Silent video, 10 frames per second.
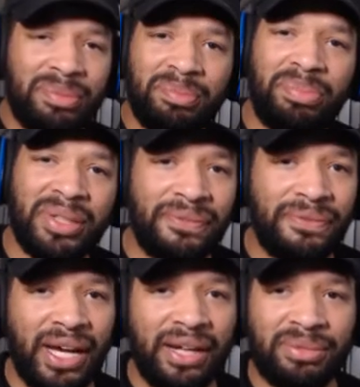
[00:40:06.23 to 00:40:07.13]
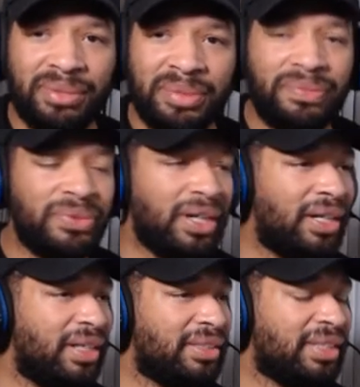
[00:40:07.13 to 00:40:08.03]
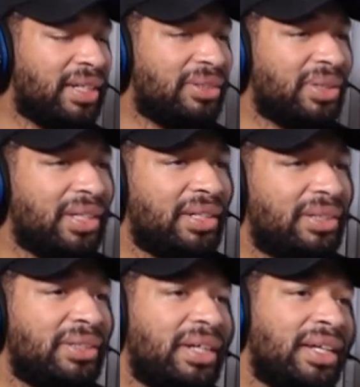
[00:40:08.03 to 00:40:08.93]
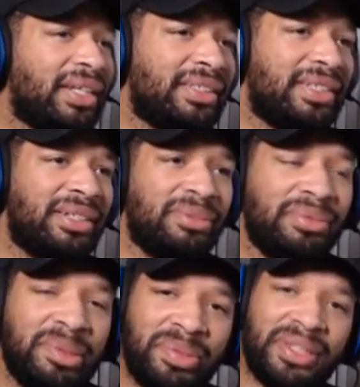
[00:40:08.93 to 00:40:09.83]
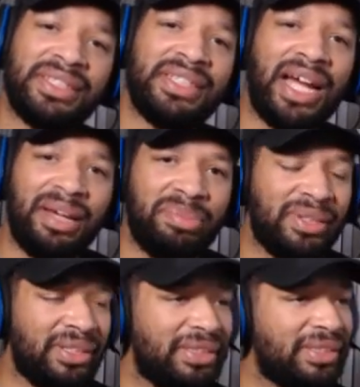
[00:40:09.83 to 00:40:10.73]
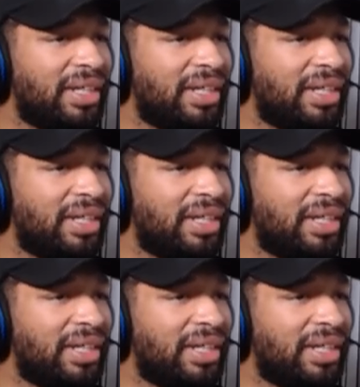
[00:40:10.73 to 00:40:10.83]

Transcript: Big fat rip for Telltale. Let's get a rip in the chat, please.